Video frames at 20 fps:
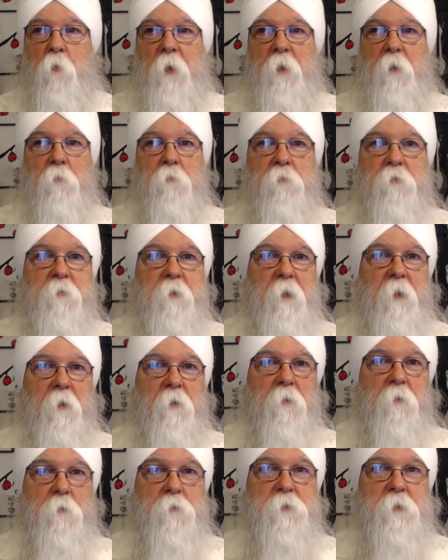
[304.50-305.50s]
way you
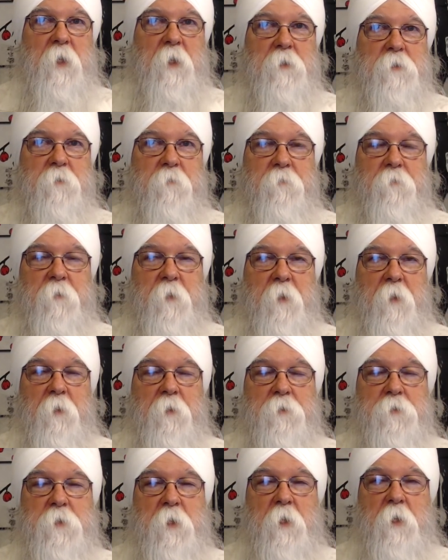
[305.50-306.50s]
think, those kinds of
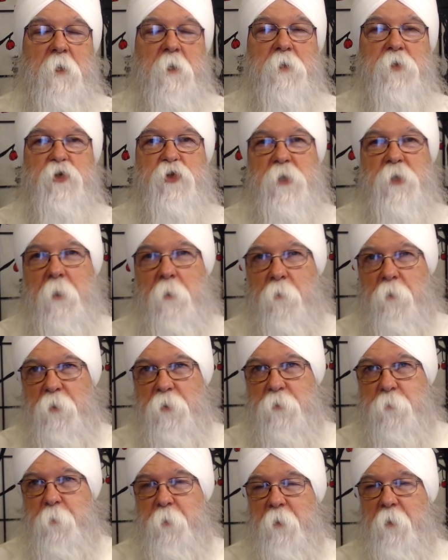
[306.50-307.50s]
things. Generally
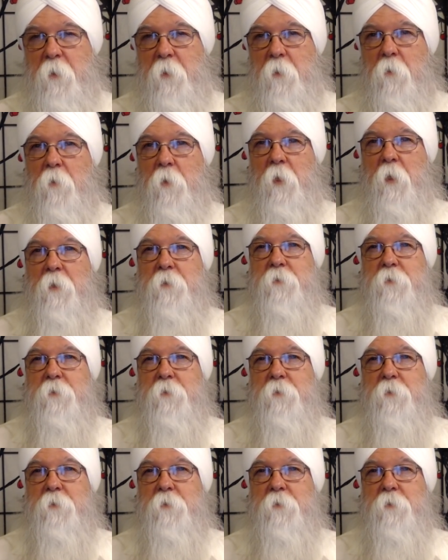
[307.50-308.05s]
speaking, your